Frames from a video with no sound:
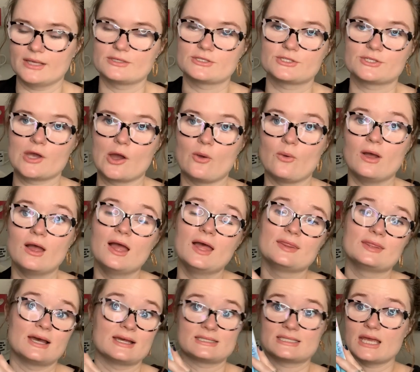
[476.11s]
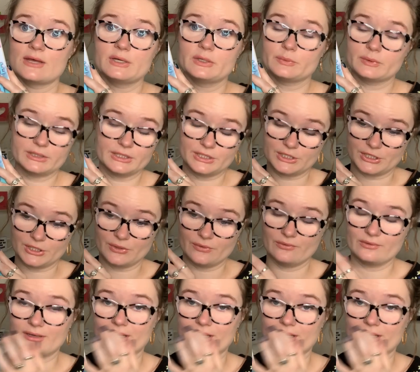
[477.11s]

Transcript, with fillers: So that sounded really cute.